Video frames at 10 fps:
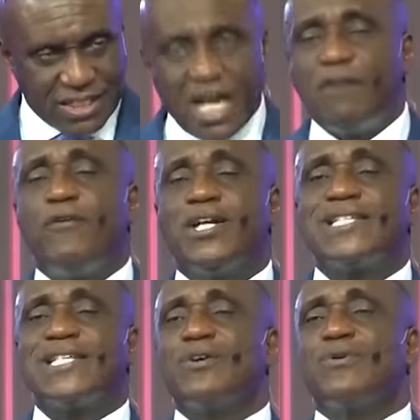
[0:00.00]
Then for the
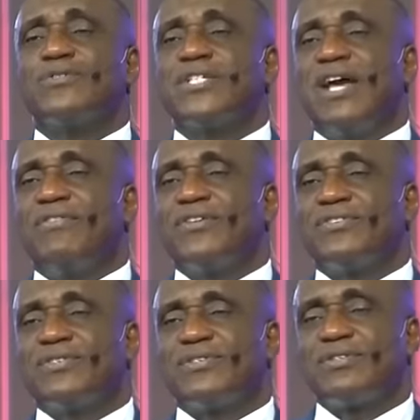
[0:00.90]
singles, hear
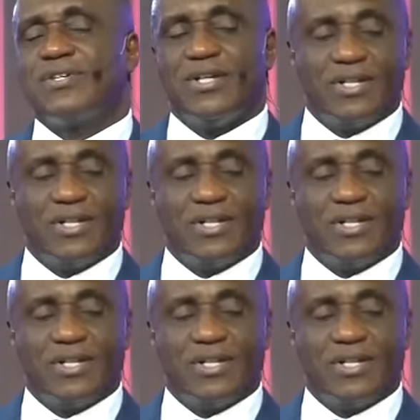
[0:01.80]
this.